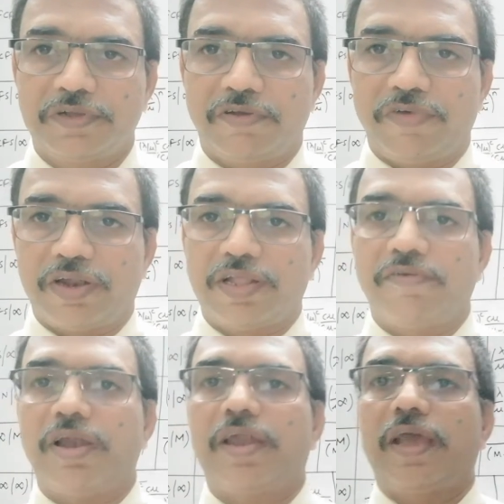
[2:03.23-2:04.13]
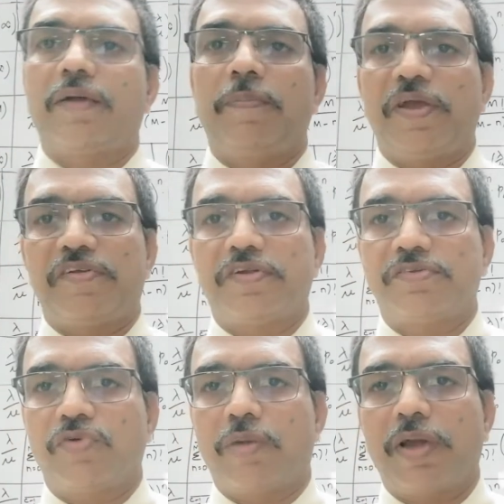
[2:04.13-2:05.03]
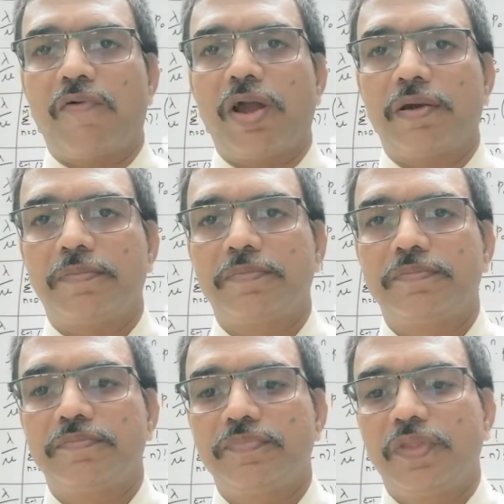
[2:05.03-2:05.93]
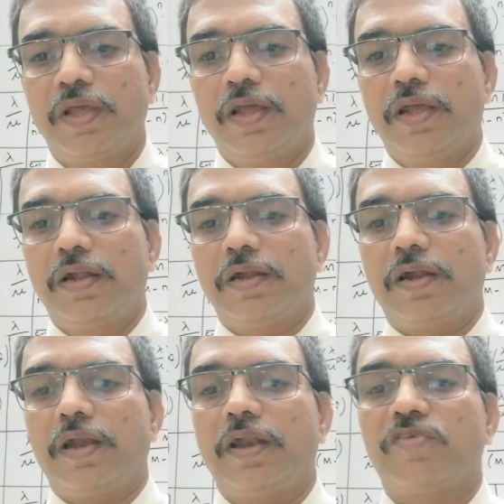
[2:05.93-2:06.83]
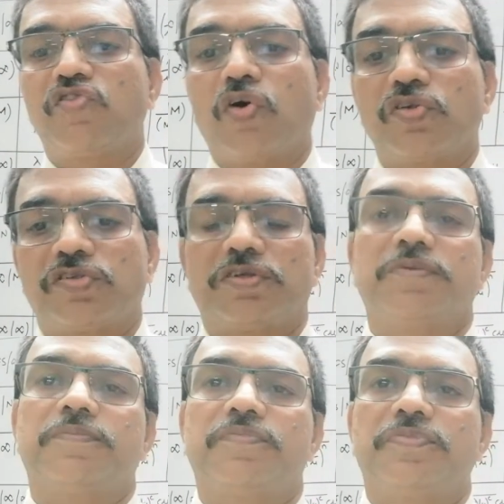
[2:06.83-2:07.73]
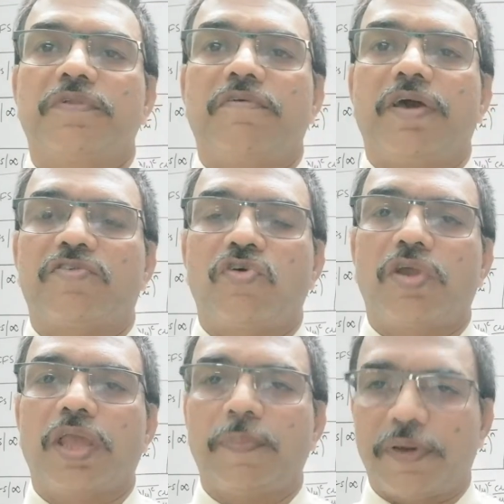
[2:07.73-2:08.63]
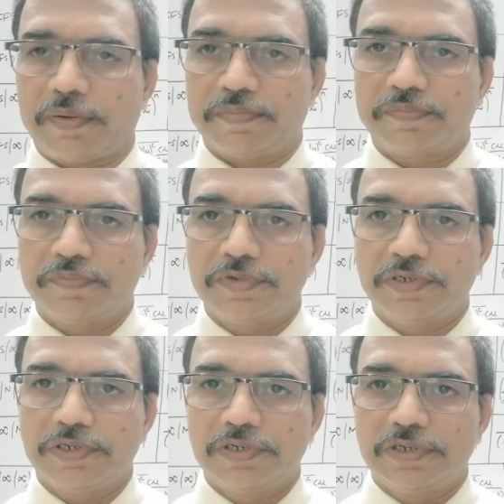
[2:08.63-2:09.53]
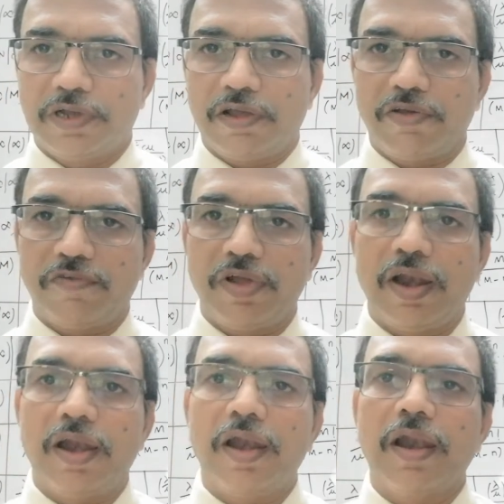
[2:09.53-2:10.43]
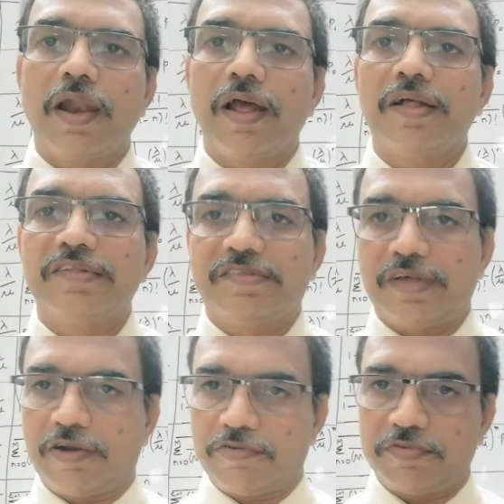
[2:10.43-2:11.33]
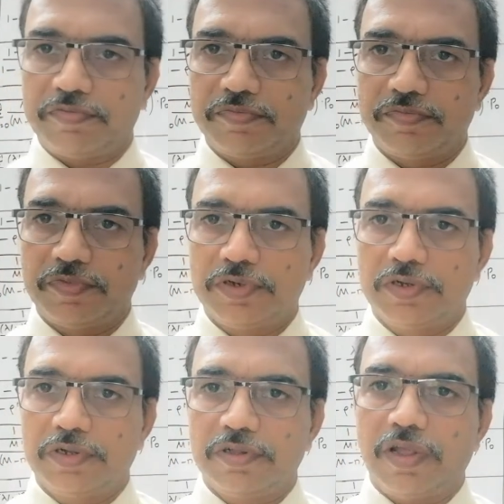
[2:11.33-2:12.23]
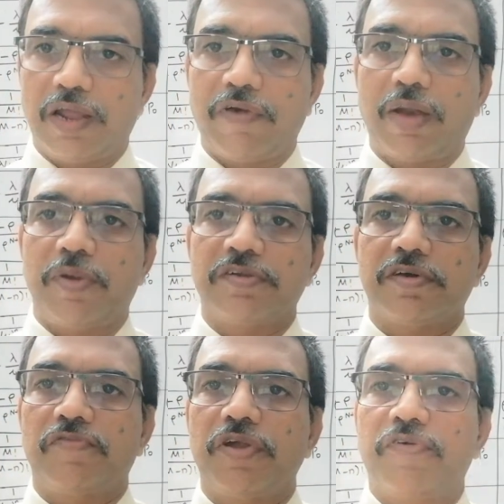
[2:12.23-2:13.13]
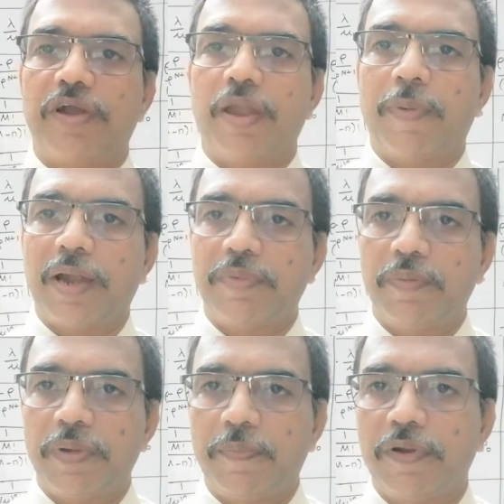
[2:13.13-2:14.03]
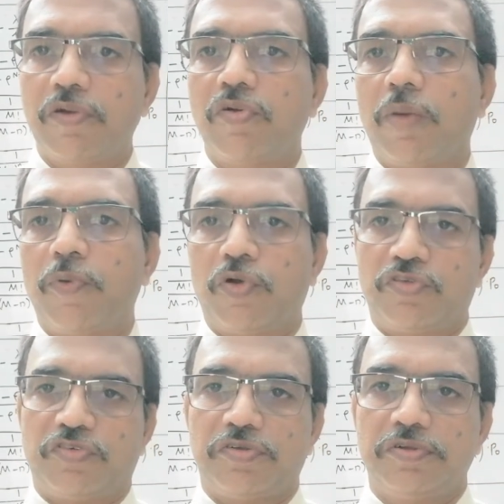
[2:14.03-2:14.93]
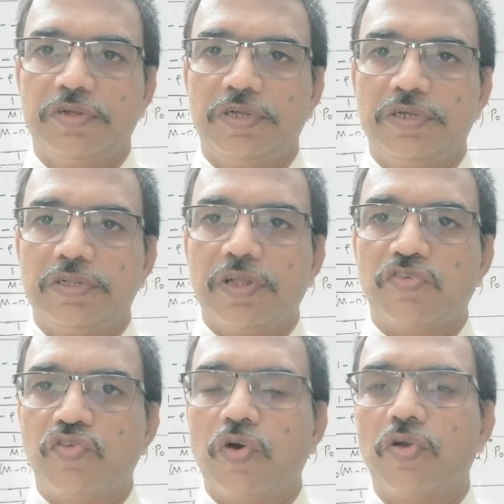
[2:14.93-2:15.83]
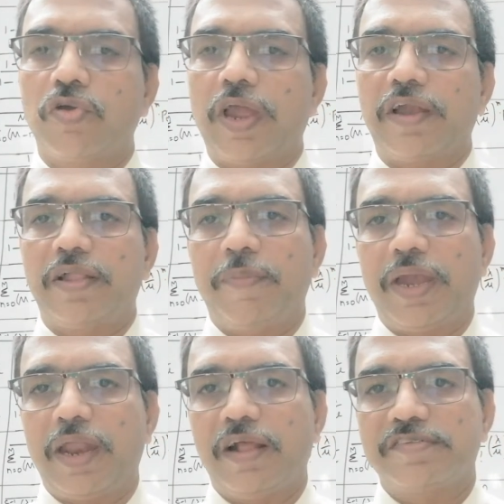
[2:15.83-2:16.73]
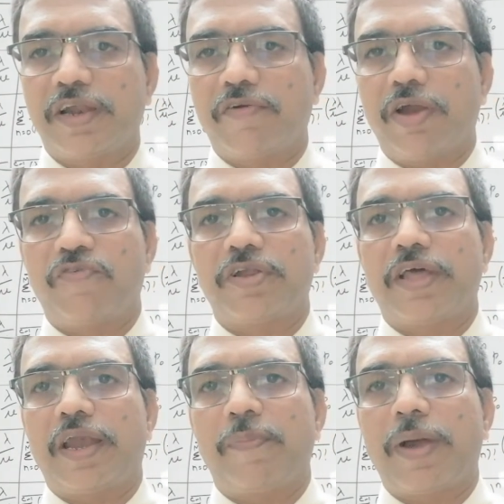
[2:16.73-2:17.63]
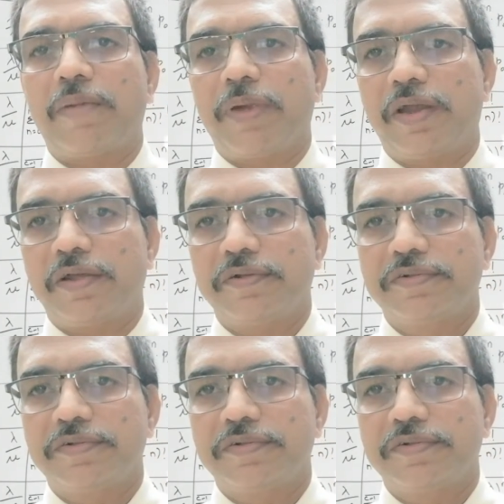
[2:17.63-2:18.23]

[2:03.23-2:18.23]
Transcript: where they will take patients one by one, and in stores where storekeeper will serve the requirements of different department people who approach the store to get the materials required for their department,